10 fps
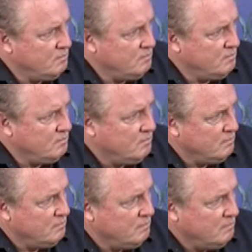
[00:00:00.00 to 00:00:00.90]

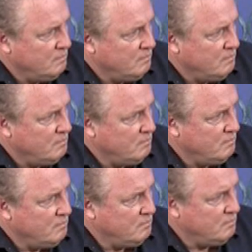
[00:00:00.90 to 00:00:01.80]

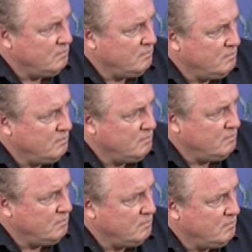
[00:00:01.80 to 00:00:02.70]

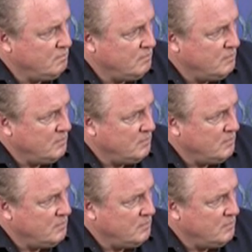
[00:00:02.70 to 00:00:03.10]
The person shown says nothing.